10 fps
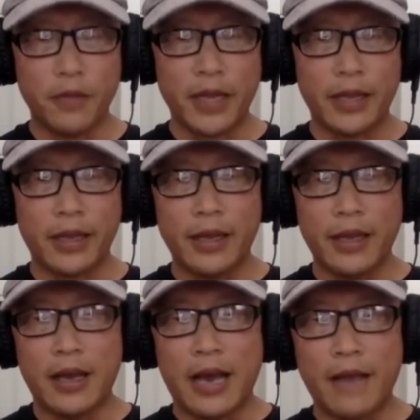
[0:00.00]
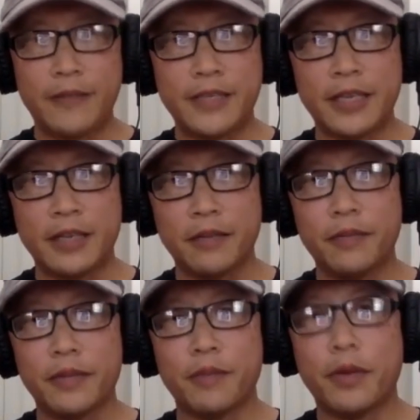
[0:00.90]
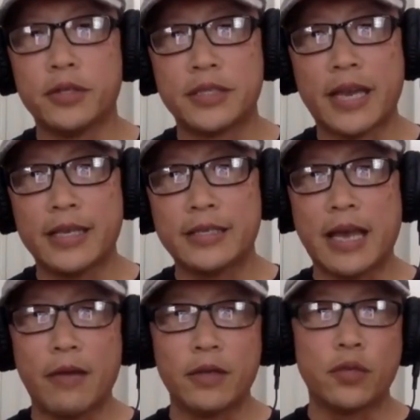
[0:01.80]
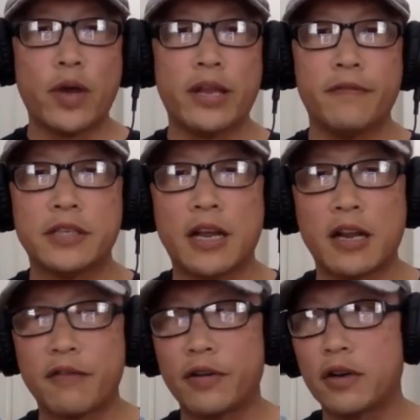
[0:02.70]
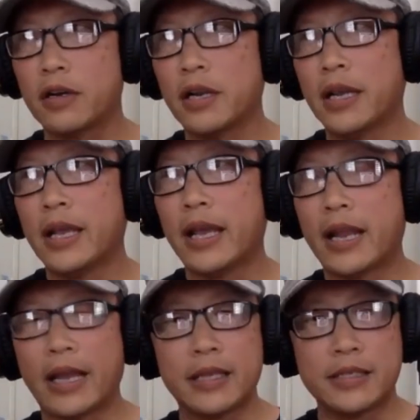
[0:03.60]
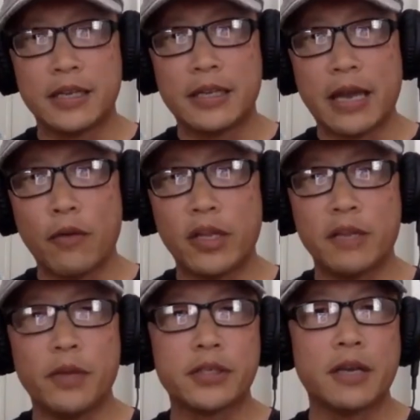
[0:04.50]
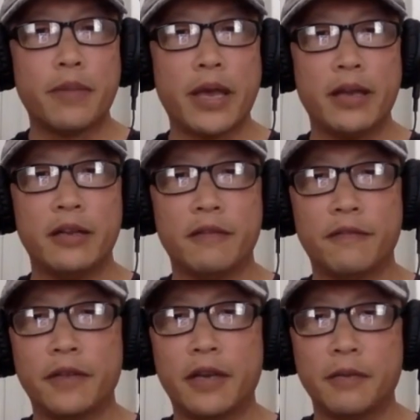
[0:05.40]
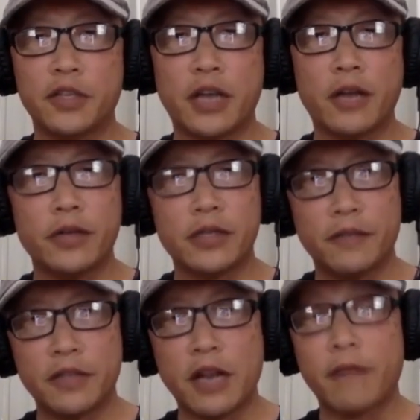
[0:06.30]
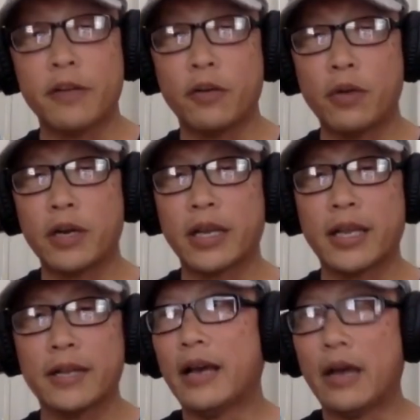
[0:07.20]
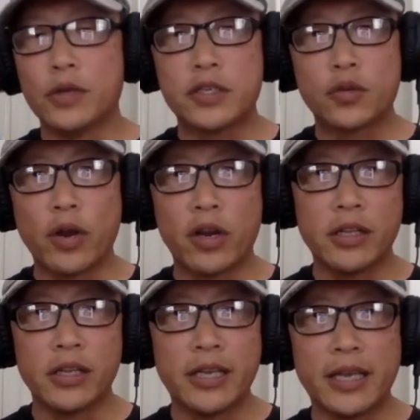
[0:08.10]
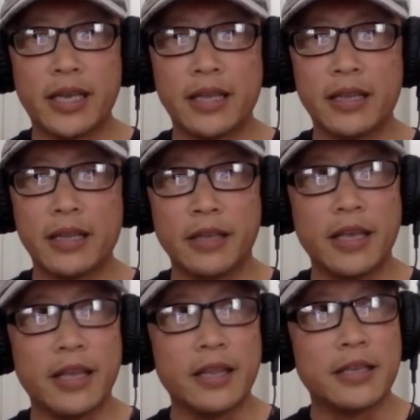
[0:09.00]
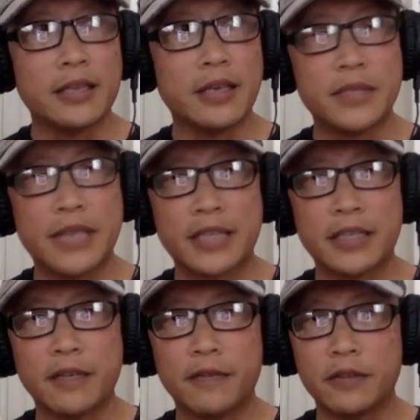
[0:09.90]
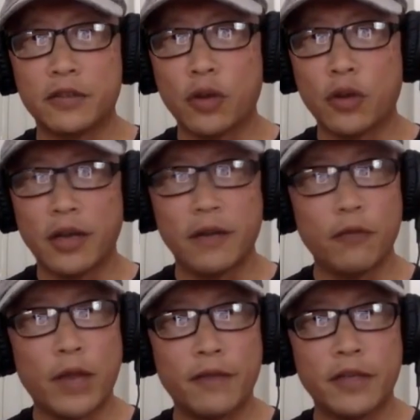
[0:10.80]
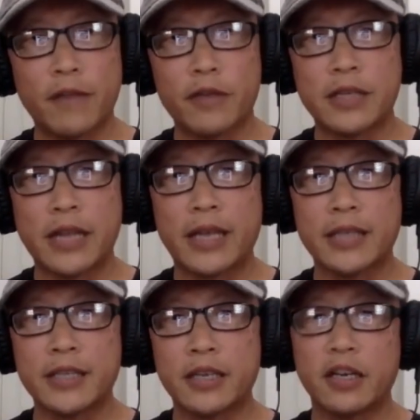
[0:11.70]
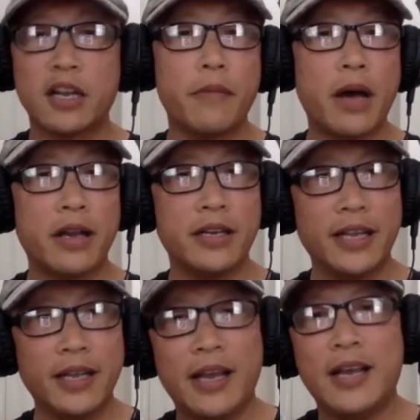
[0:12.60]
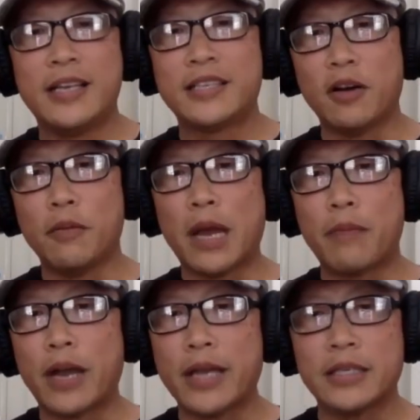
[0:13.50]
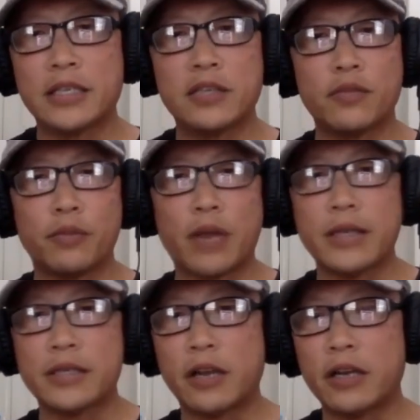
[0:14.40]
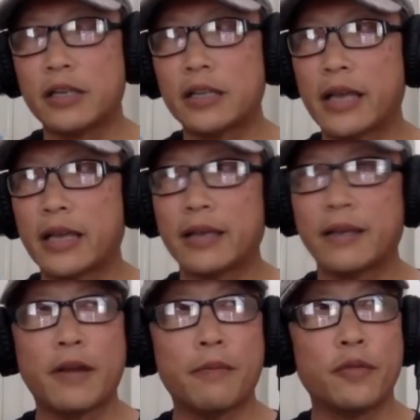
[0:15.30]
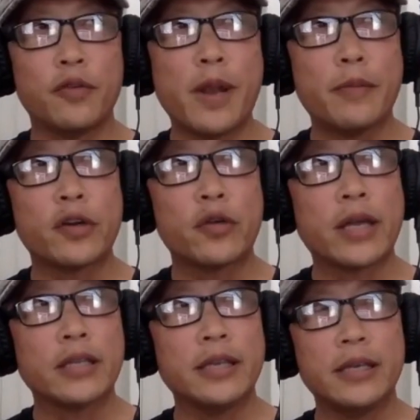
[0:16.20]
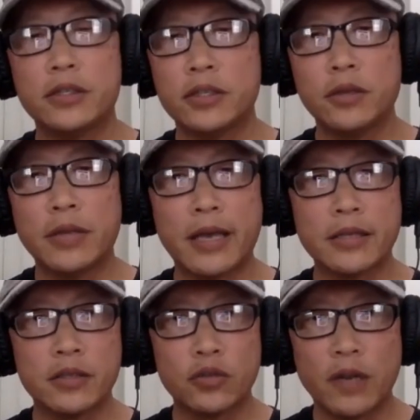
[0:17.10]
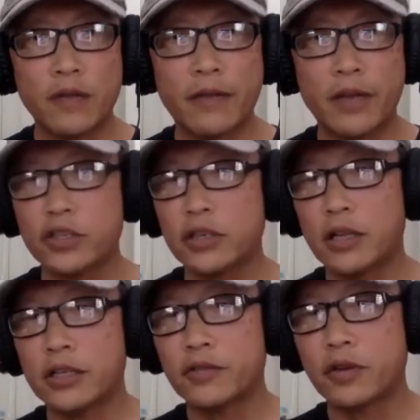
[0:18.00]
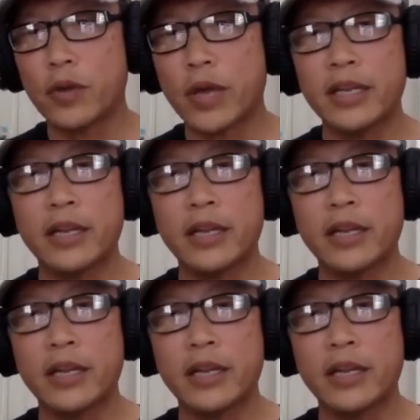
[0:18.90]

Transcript: me i've seen both sides i was a wedding photographer and I consider that one of the most competitive um, genres of photography to work in. I was squarely in in the section of, of wedding photographers that I consider a commodity. So my prices probably started like, if I'm remembering correctly, two thousand twenty five hundred dollars for a wedding.